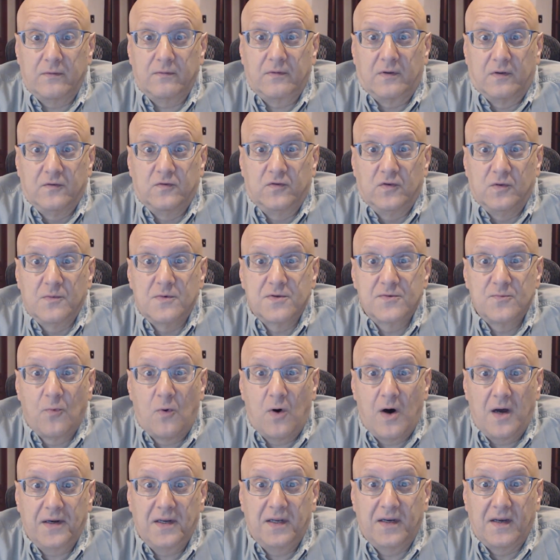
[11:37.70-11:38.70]
consumers
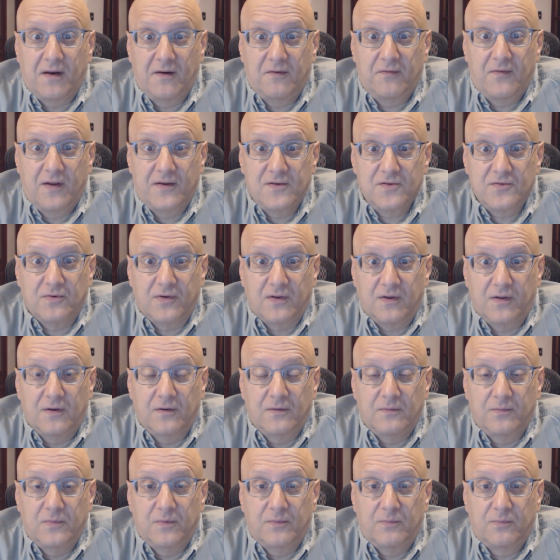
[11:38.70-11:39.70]
wanted, and eventually
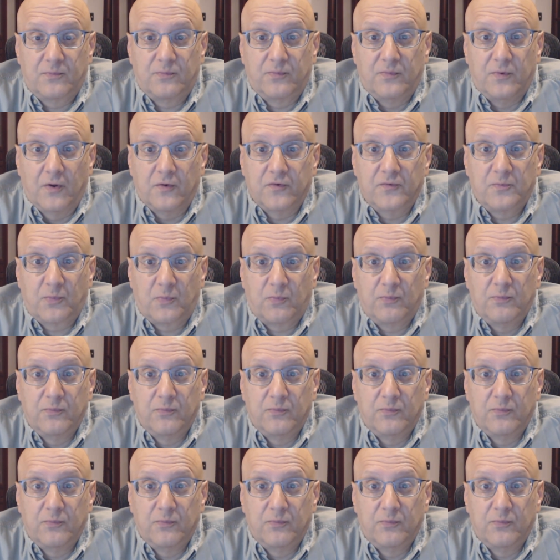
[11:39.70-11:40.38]
those